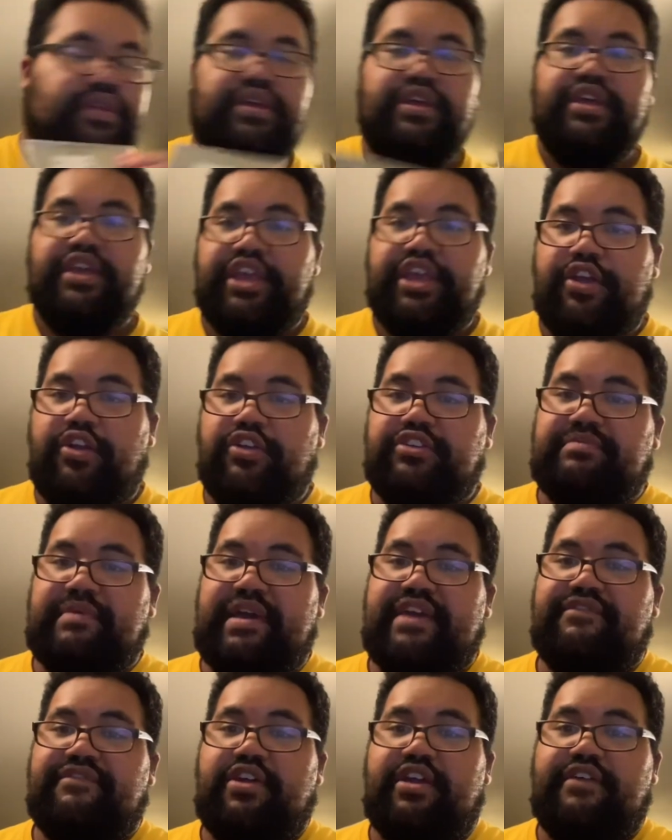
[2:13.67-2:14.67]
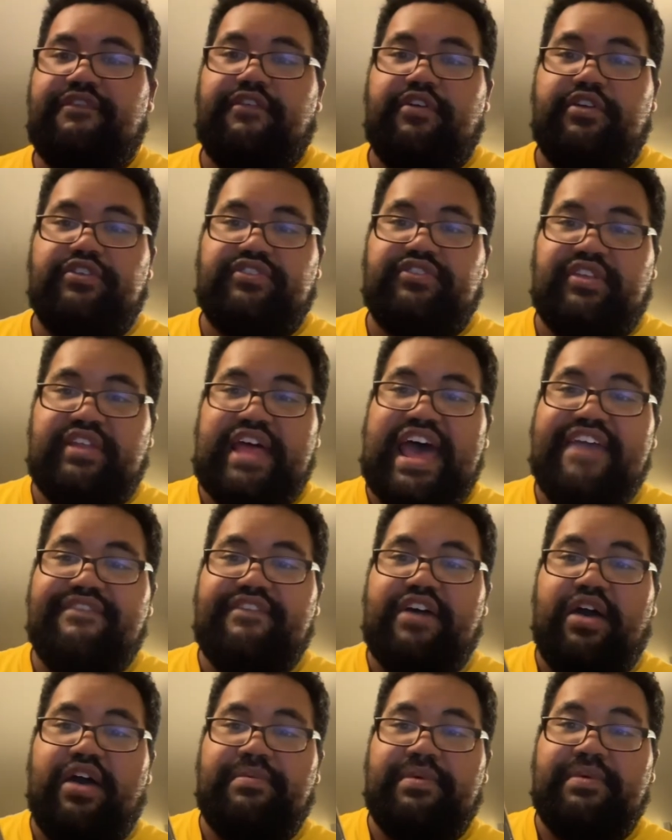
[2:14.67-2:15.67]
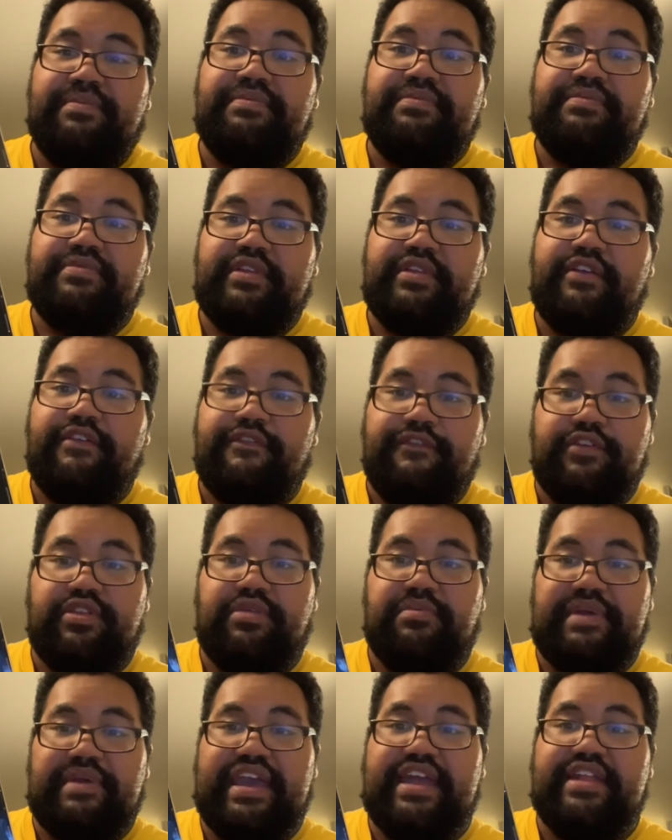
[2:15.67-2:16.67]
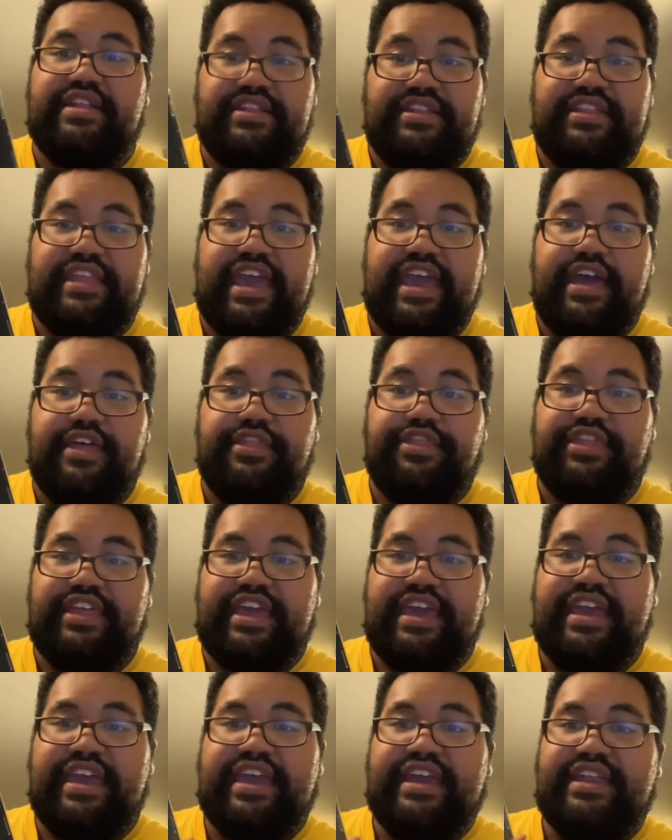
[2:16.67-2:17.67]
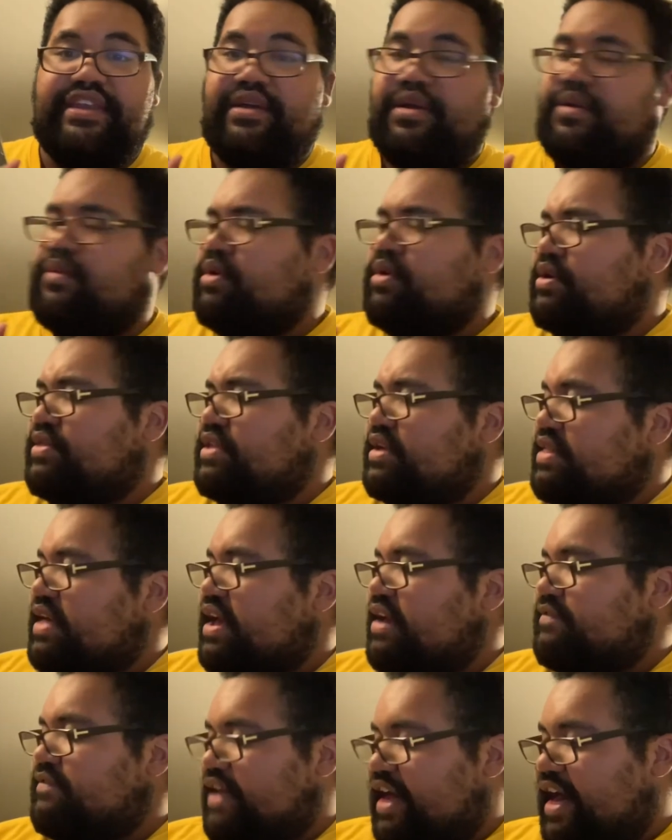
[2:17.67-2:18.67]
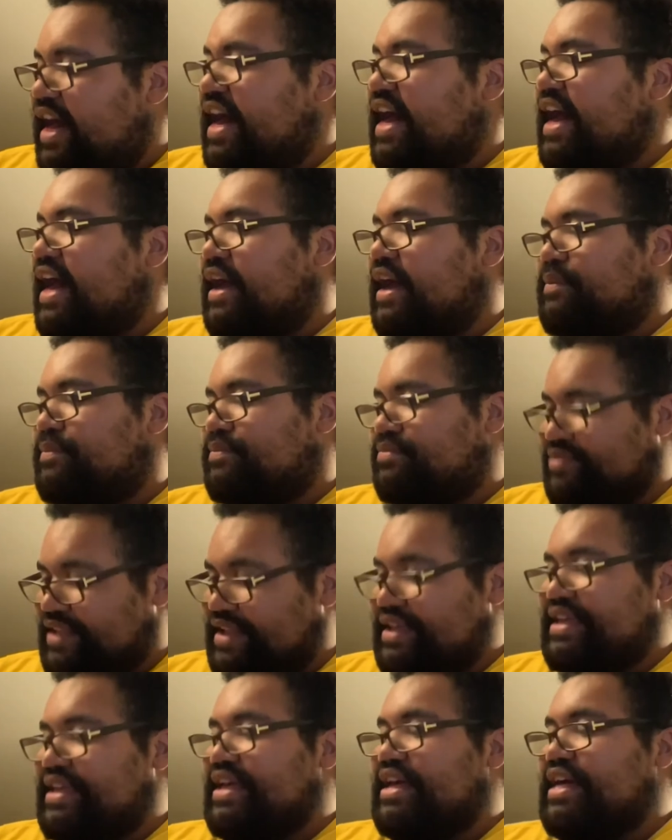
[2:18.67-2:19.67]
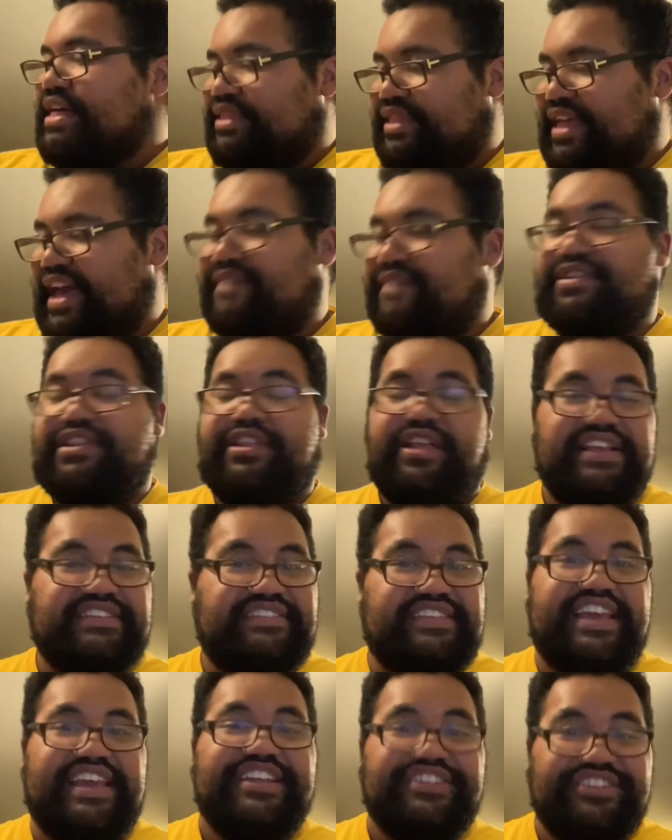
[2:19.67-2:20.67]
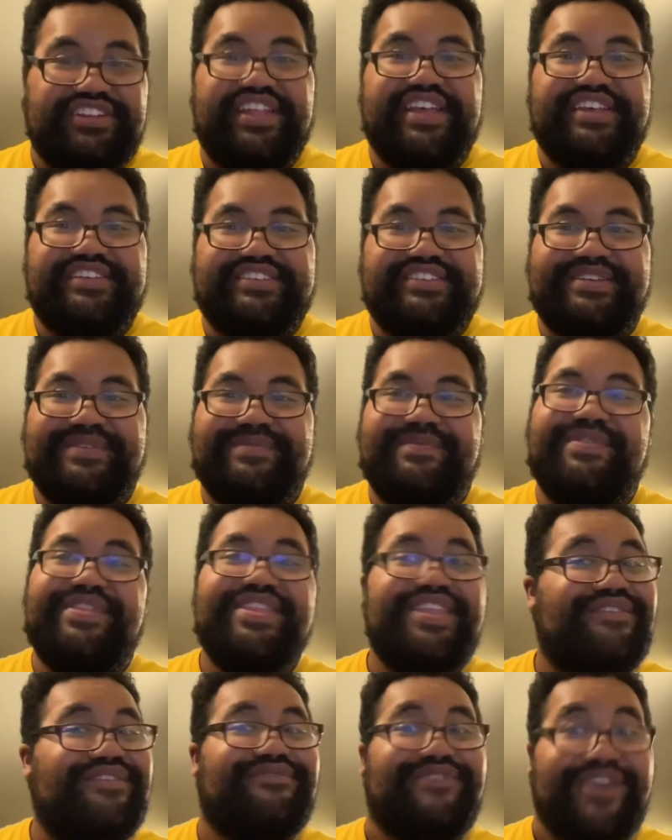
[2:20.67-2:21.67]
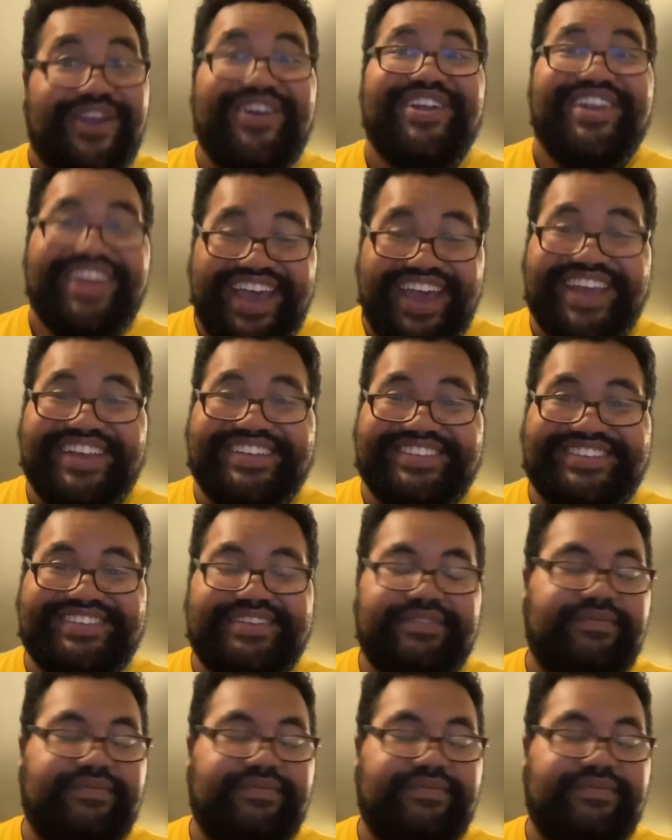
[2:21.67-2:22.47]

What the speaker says: Here's my very first live album for the band Death, and where are they live? Ah, live in Los Angeles. Very nice.